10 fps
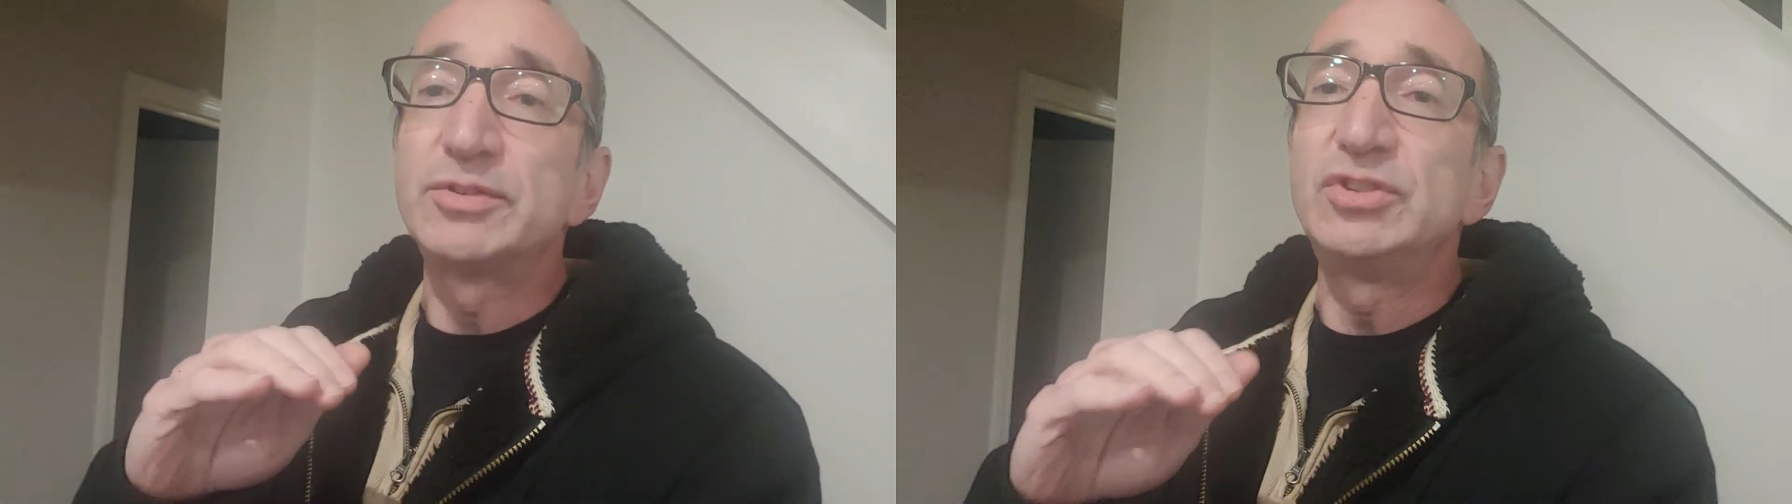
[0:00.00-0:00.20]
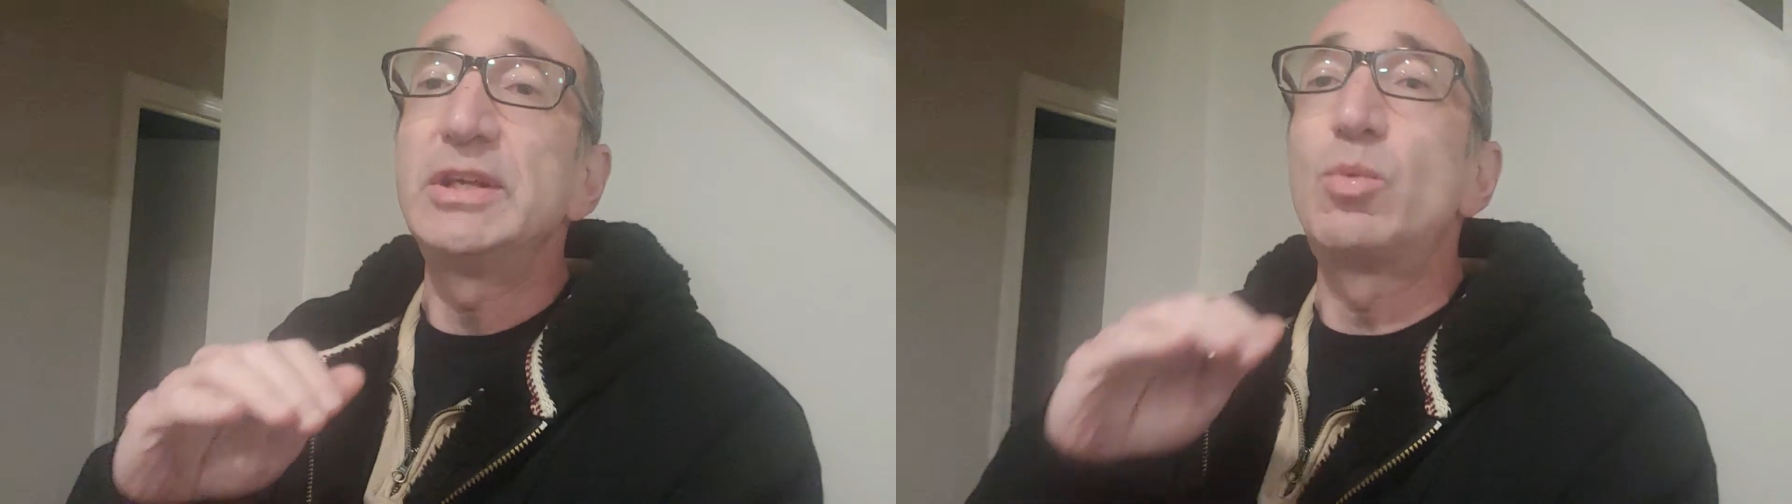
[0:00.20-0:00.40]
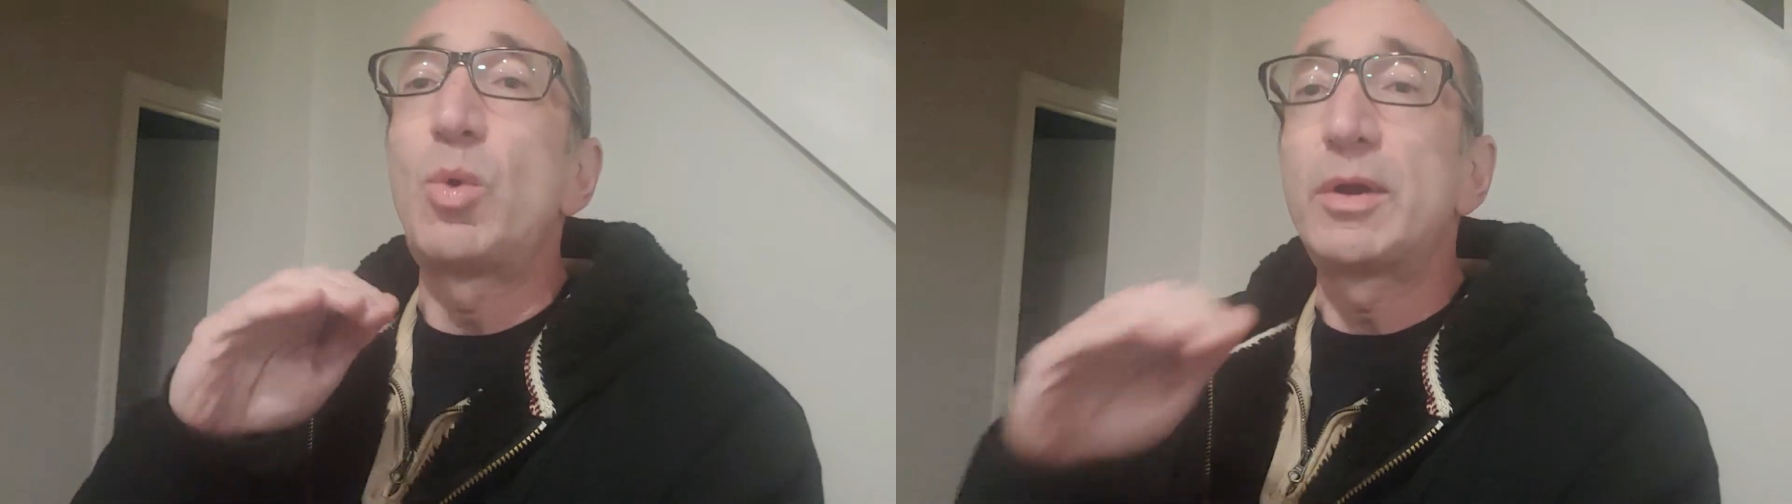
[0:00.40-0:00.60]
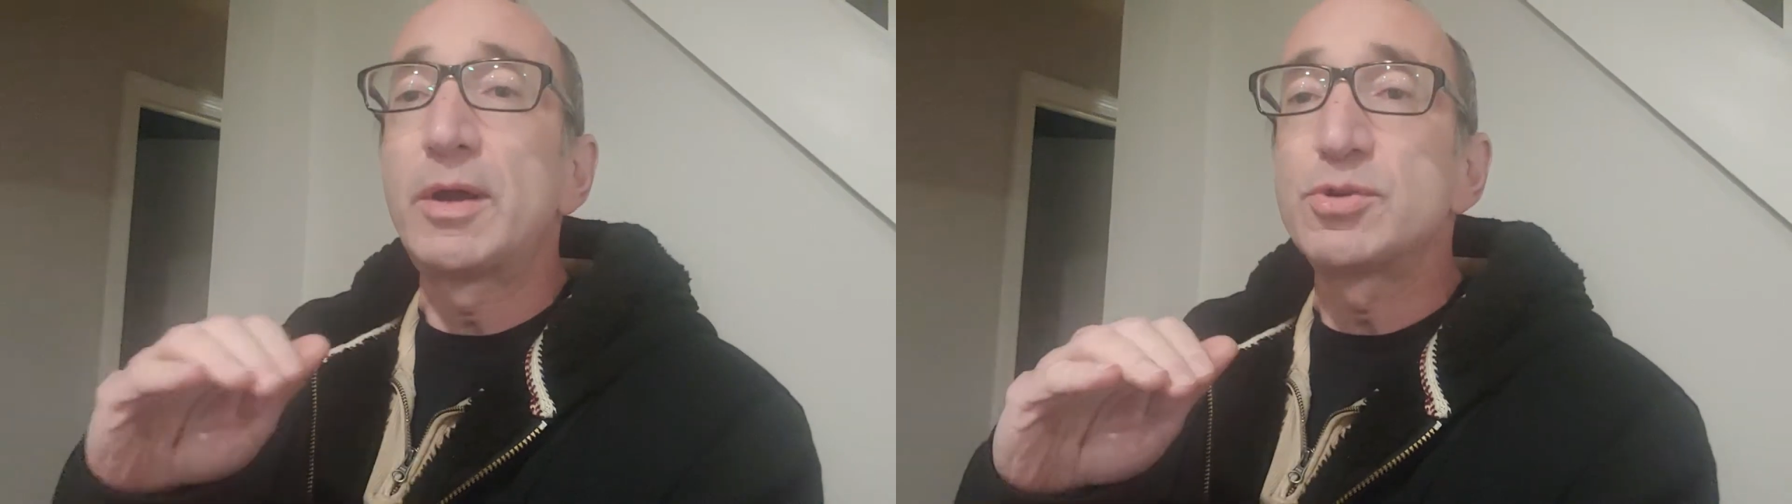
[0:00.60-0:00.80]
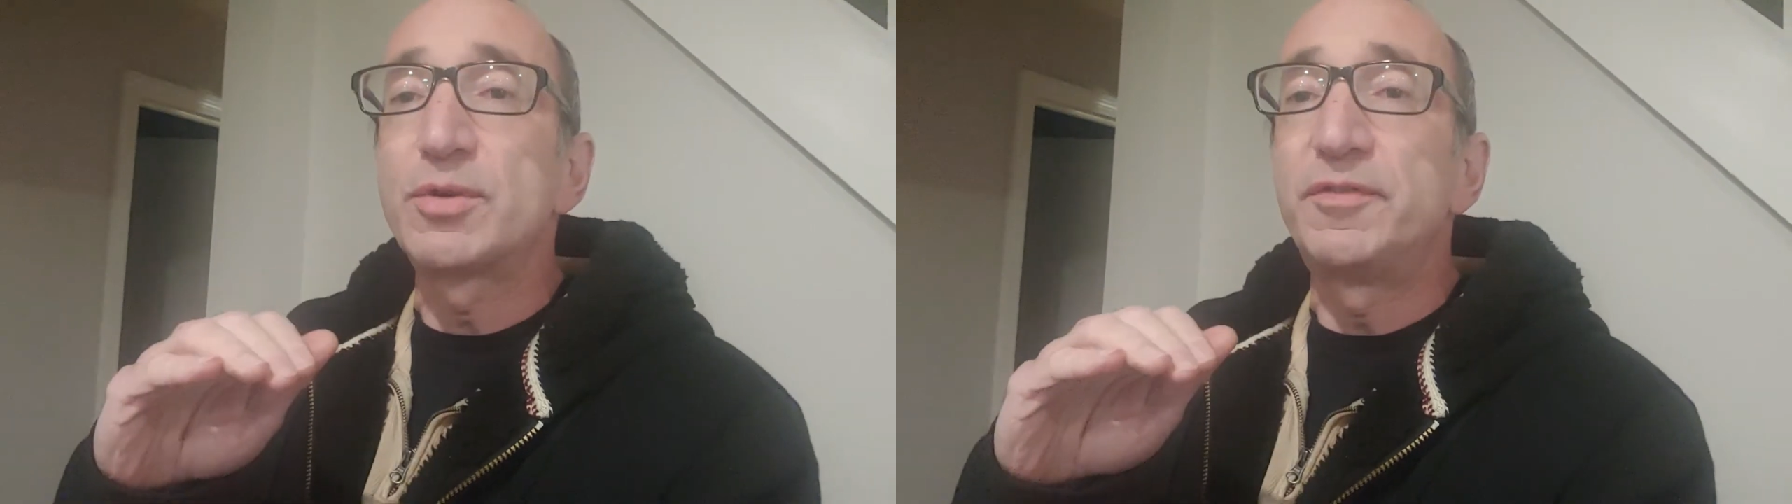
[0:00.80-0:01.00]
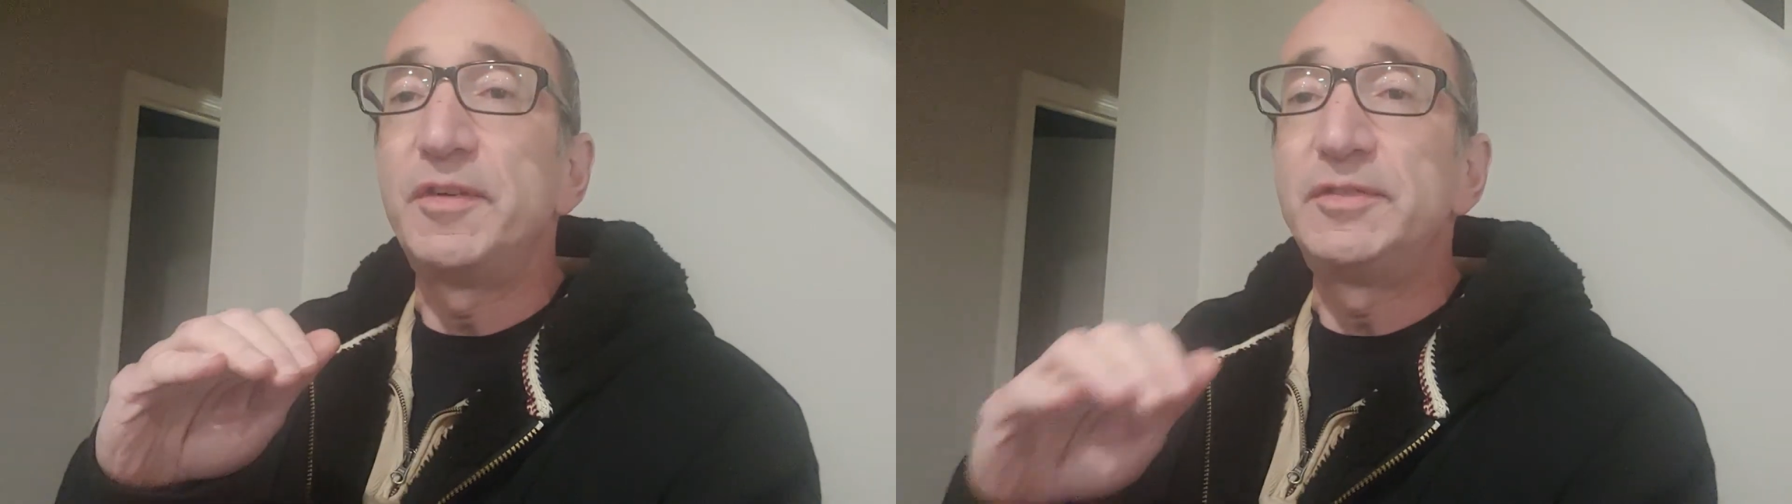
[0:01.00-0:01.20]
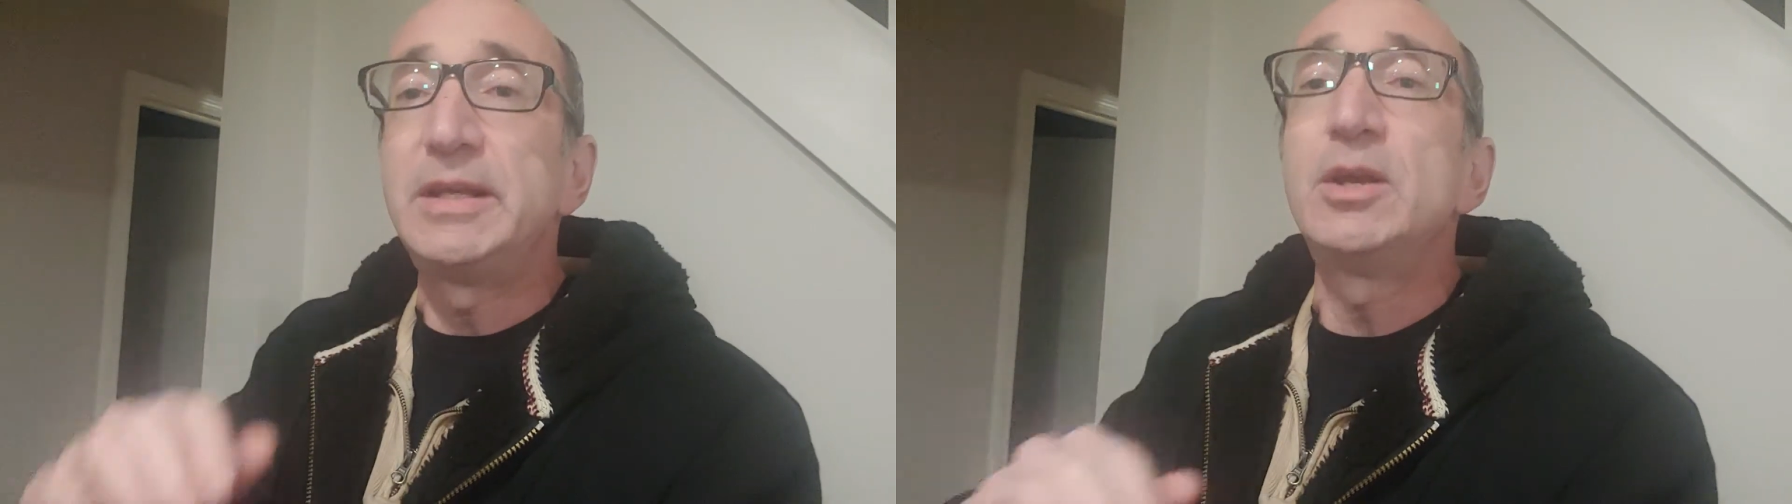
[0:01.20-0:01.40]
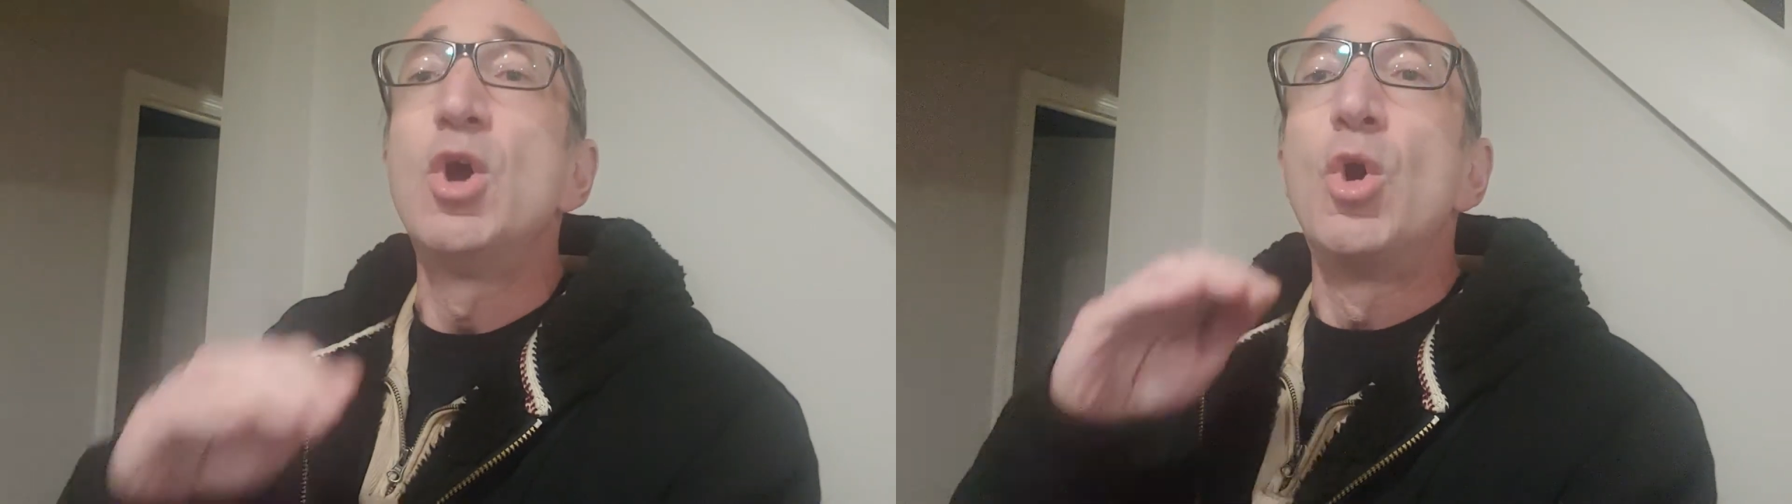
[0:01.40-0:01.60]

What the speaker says: see 150